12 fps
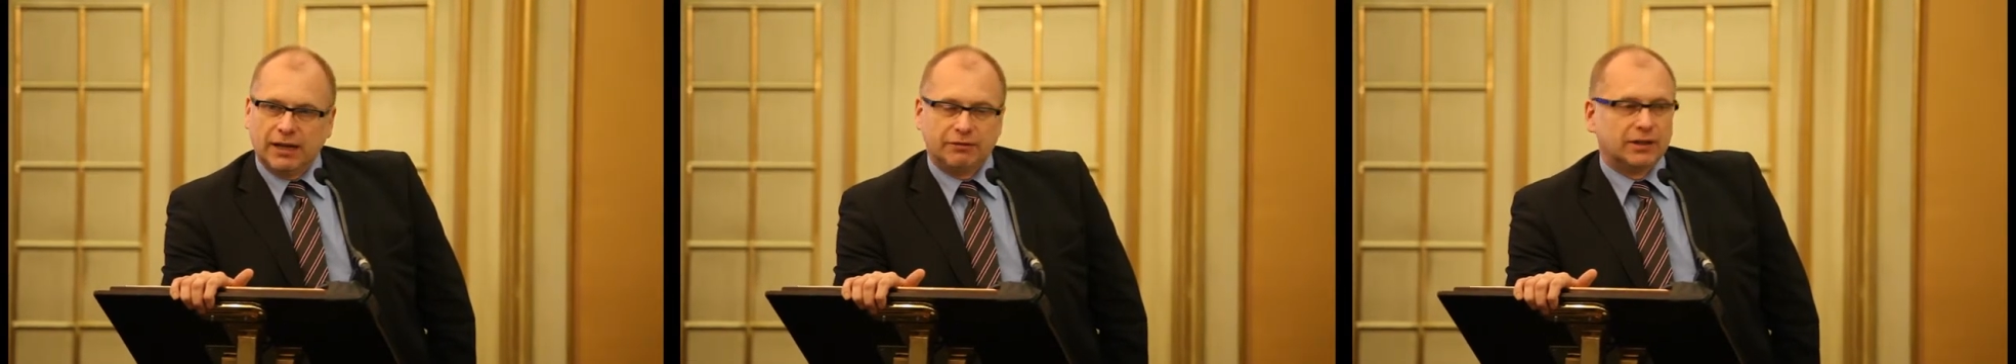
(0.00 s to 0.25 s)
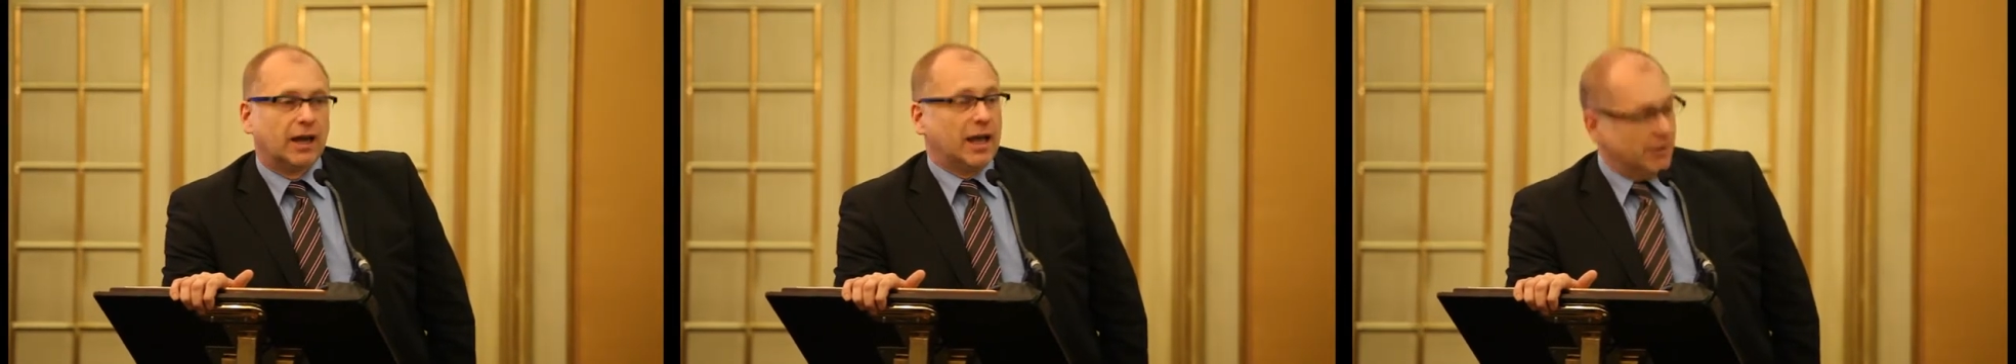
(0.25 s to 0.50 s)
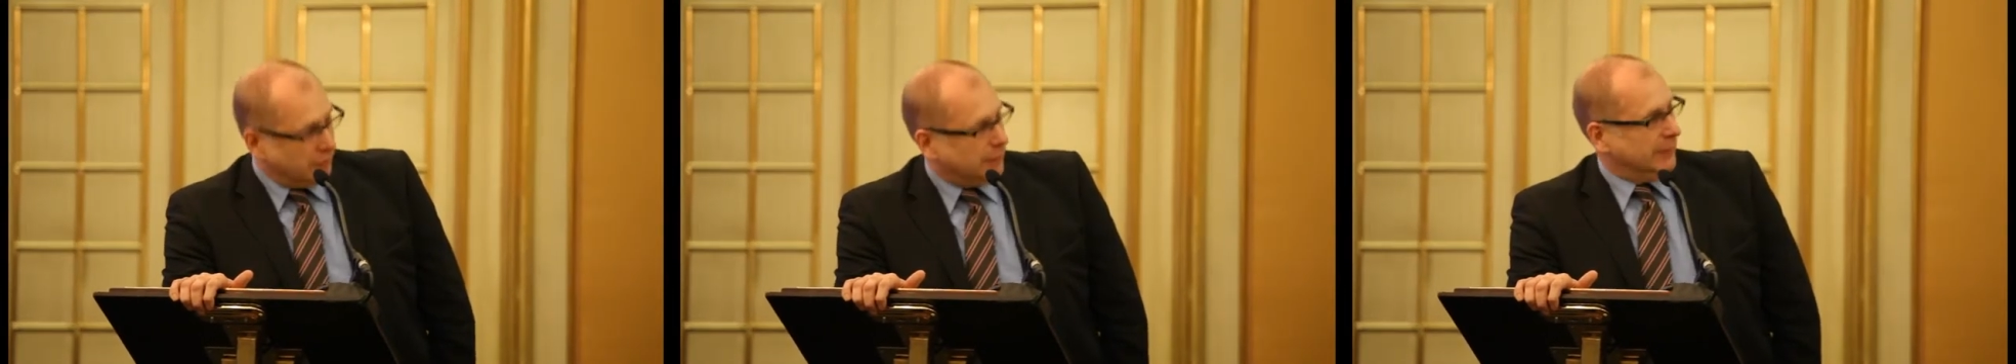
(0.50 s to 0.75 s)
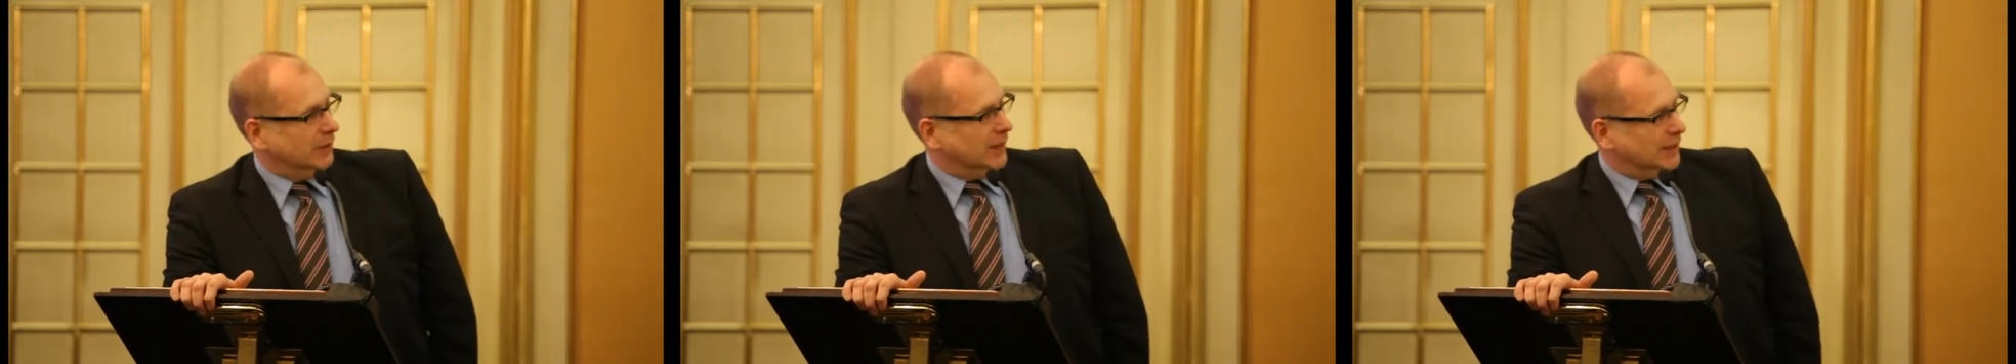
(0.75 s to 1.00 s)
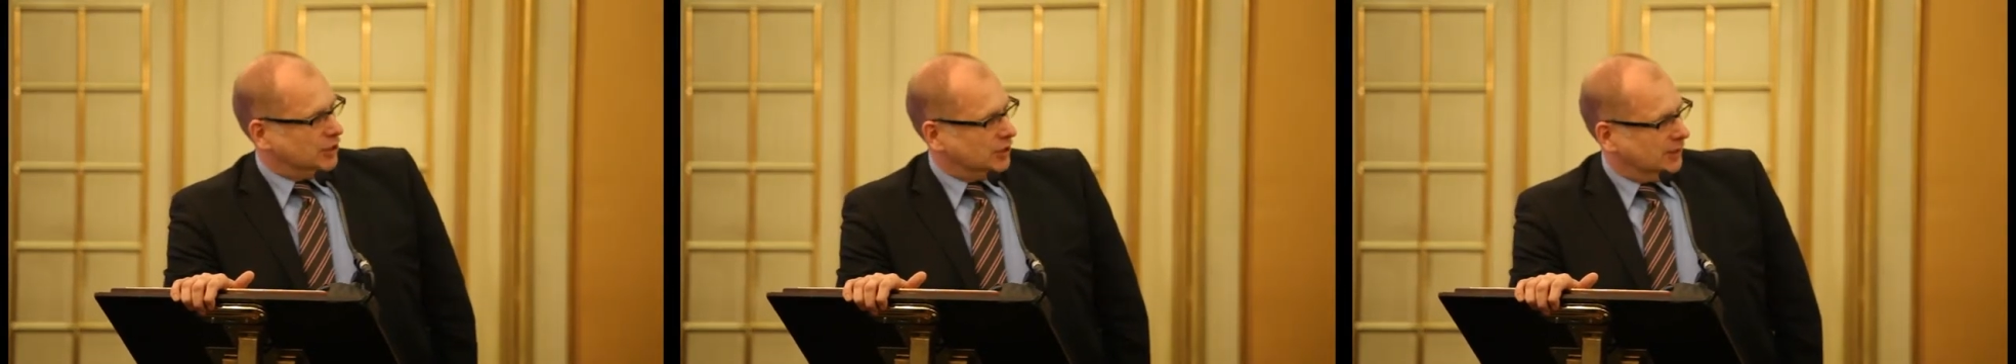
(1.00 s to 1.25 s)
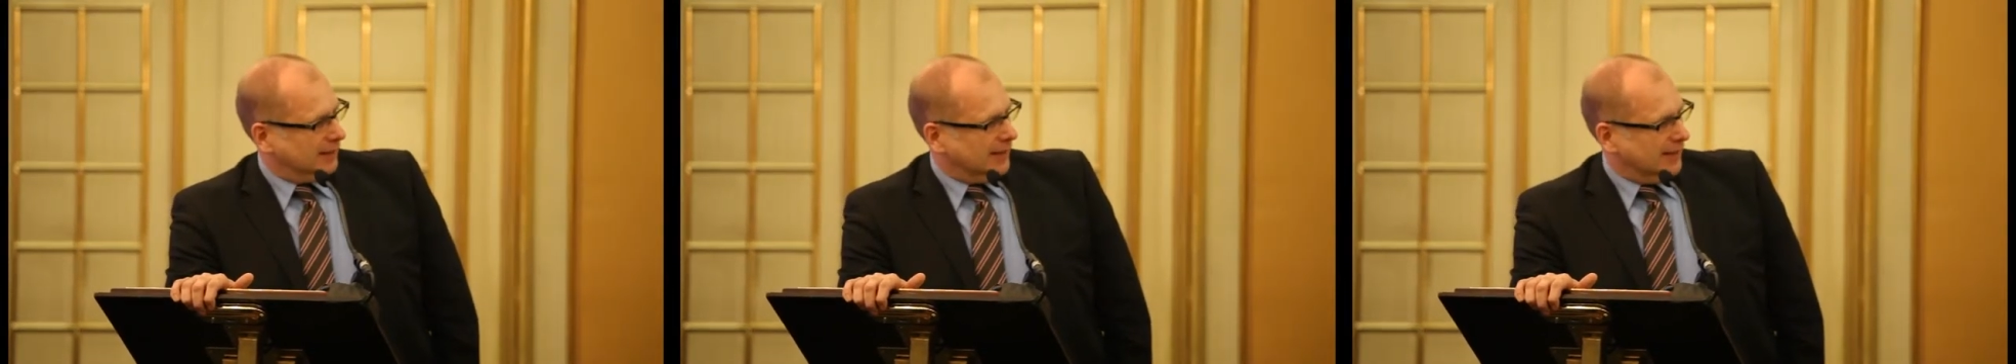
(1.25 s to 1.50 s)
having a heavy
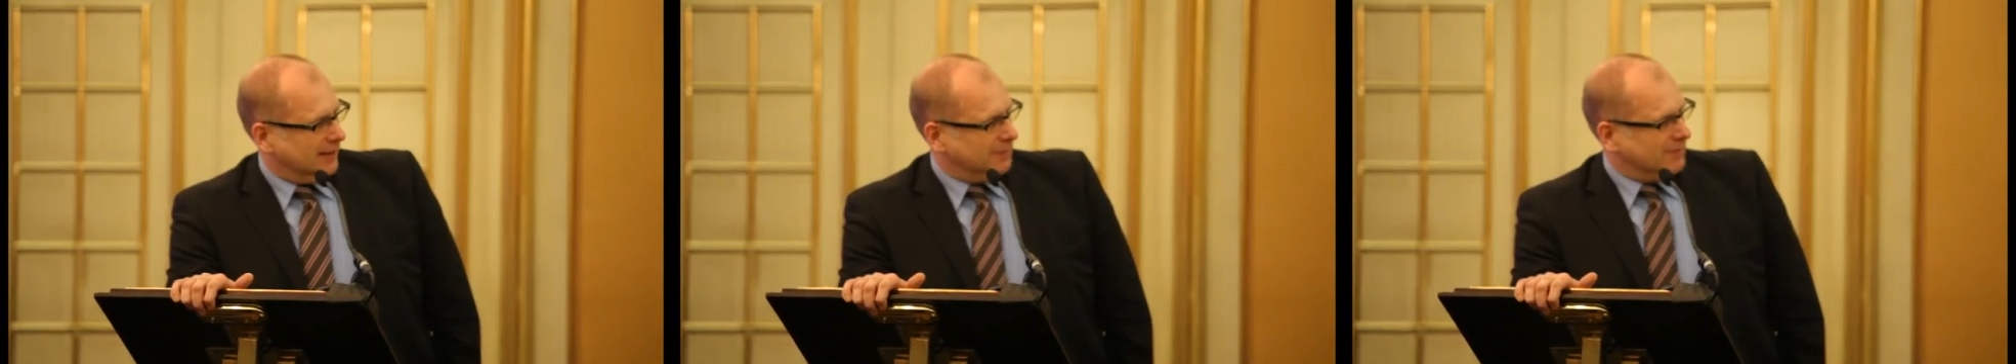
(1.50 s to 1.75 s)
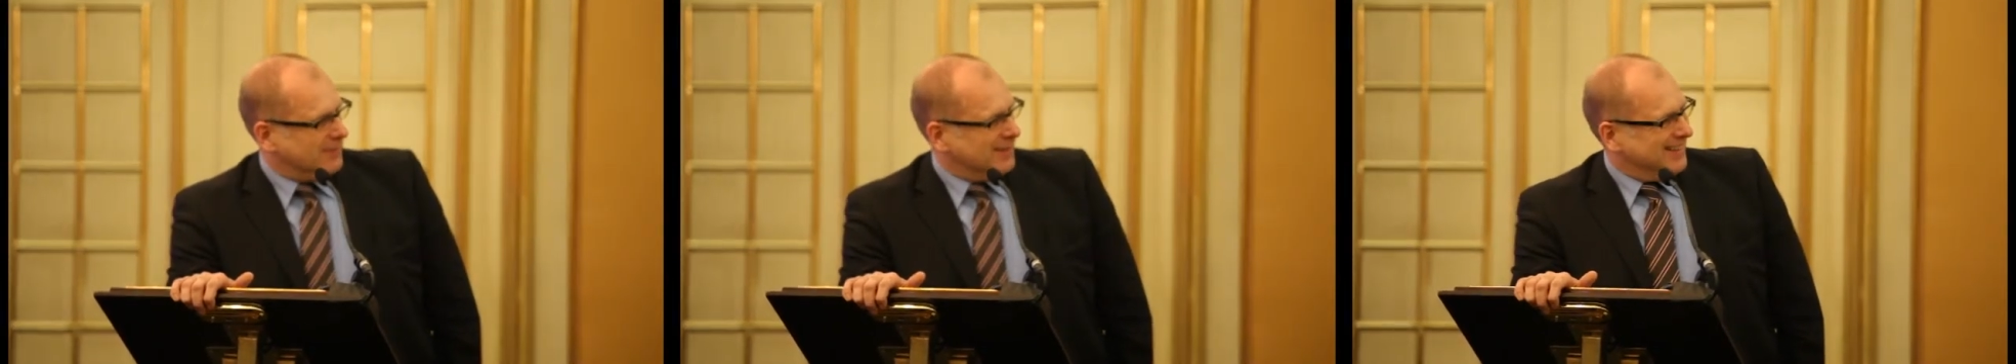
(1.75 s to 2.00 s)
regulation again